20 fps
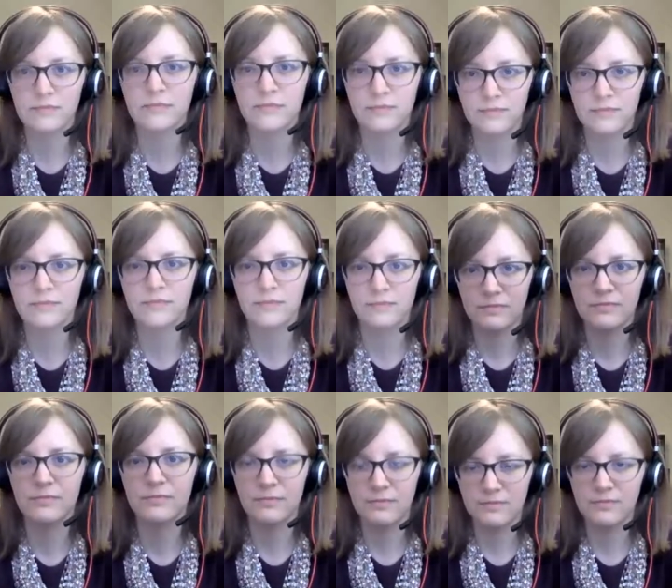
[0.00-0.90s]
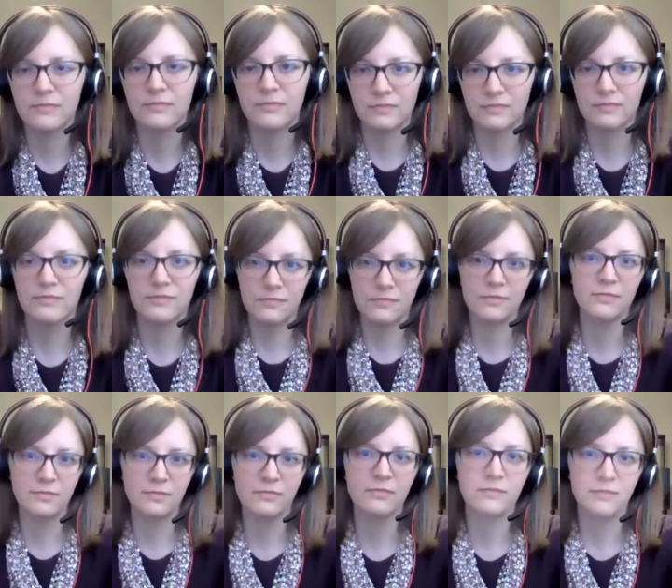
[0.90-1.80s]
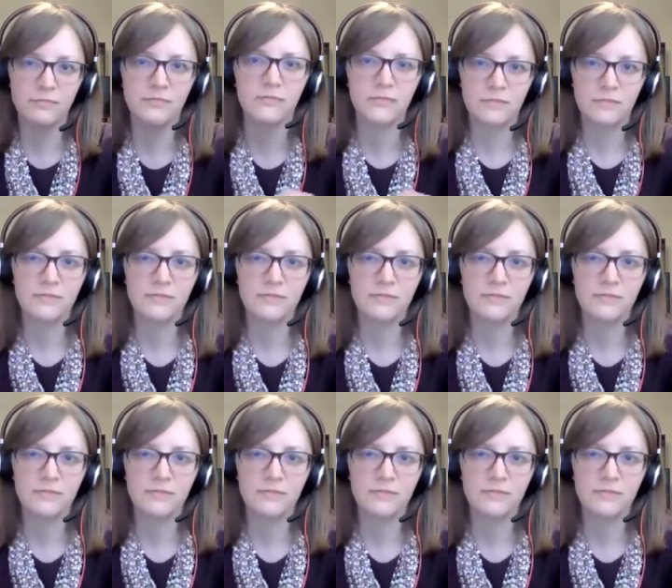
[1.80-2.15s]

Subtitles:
of just like you're saying, when you say